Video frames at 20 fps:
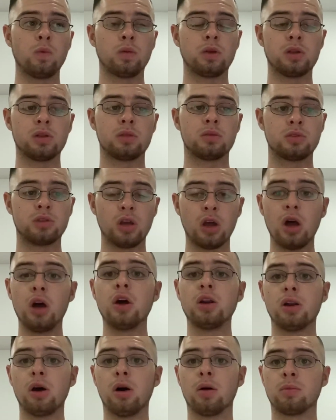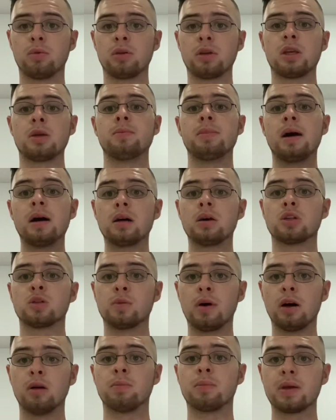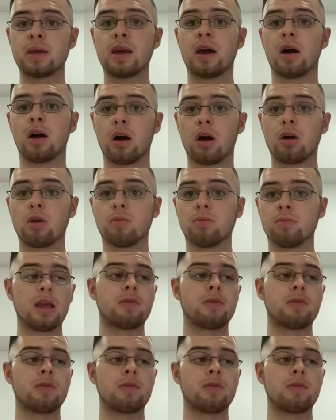want to turn up, you might as well be at home.